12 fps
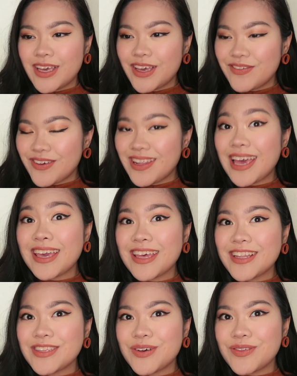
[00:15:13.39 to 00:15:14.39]
If you like
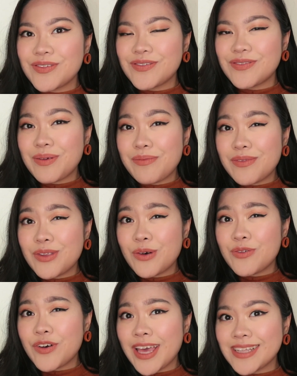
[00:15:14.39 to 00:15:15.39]
it,
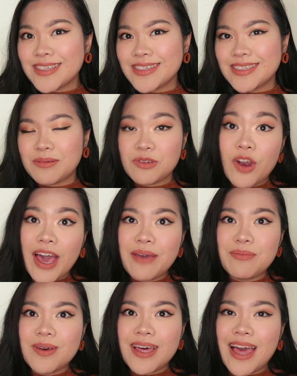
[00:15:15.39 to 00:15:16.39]
don't forget to subscribe,